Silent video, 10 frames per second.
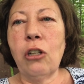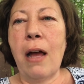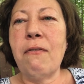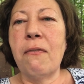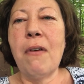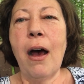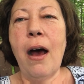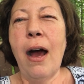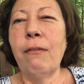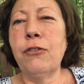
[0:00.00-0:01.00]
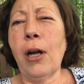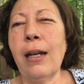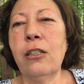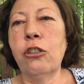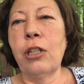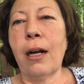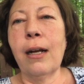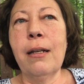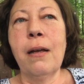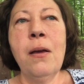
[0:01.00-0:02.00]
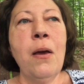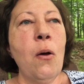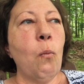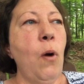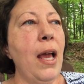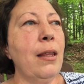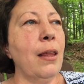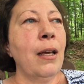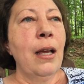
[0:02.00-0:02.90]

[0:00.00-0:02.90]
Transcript: I've tried to share it with